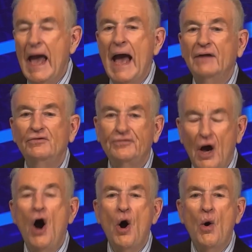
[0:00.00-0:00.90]
And
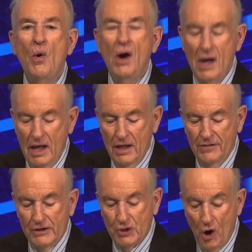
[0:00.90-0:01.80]
so
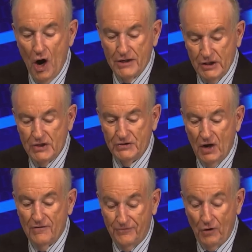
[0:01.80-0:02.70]
the charges
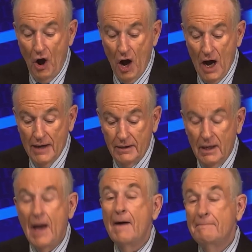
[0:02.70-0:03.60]
of fraud
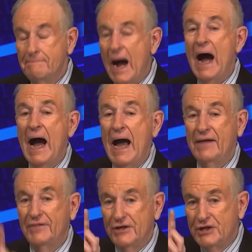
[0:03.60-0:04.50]
by
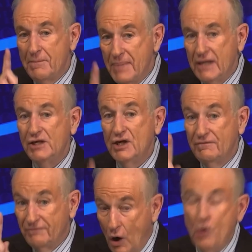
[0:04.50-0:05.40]
the Dominion
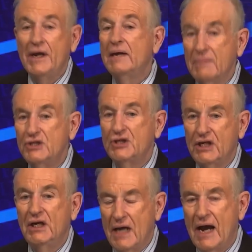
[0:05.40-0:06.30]
voting
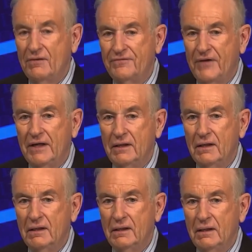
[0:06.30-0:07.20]
machine outfit
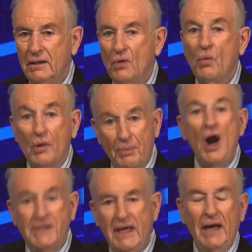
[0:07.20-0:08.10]
were
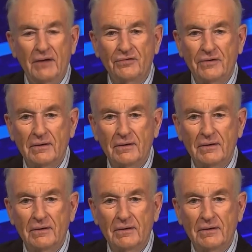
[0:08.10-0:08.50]
broadcast